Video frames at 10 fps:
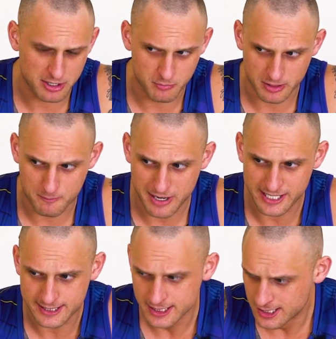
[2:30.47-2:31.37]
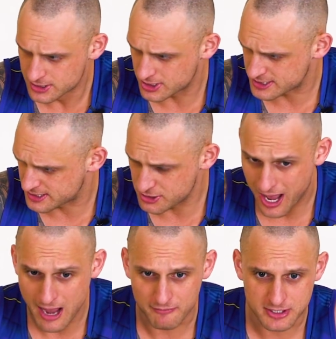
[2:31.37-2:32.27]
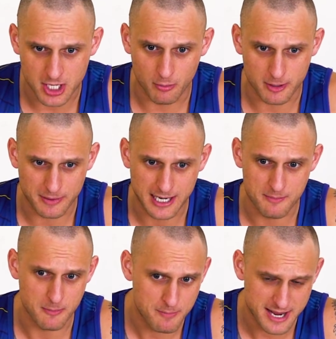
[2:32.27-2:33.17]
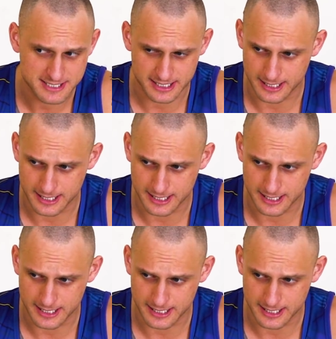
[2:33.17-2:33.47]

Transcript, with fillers: I didn't want to be just your average. I want to become the best.